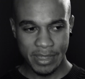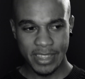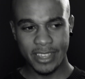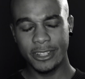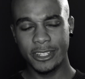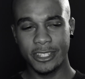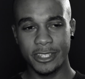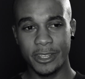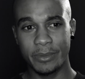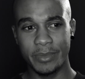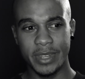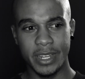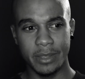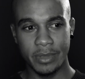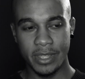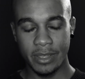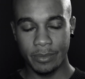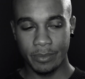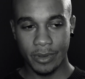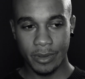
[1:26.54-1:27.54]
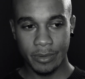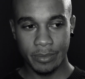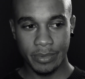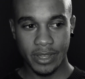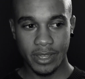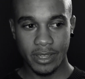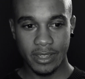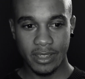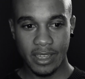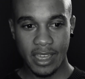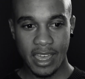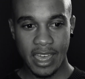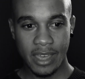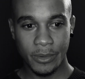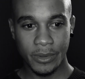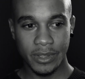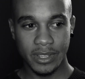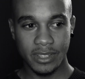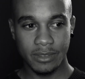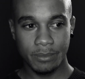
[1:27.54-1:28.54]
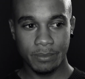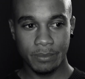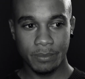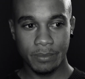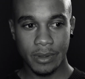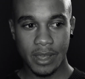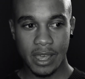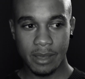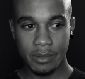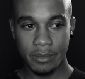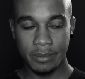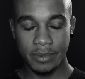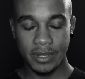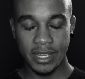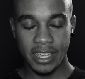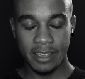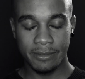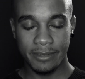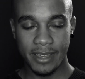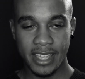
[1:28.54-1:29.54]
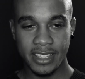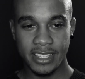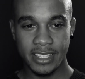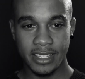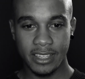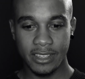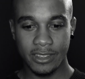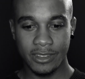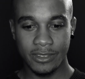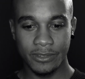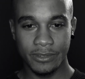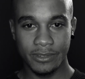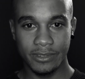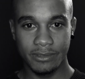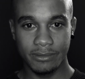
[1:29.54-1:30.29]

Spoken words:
mean, there's so many people, but I would probably, if I had to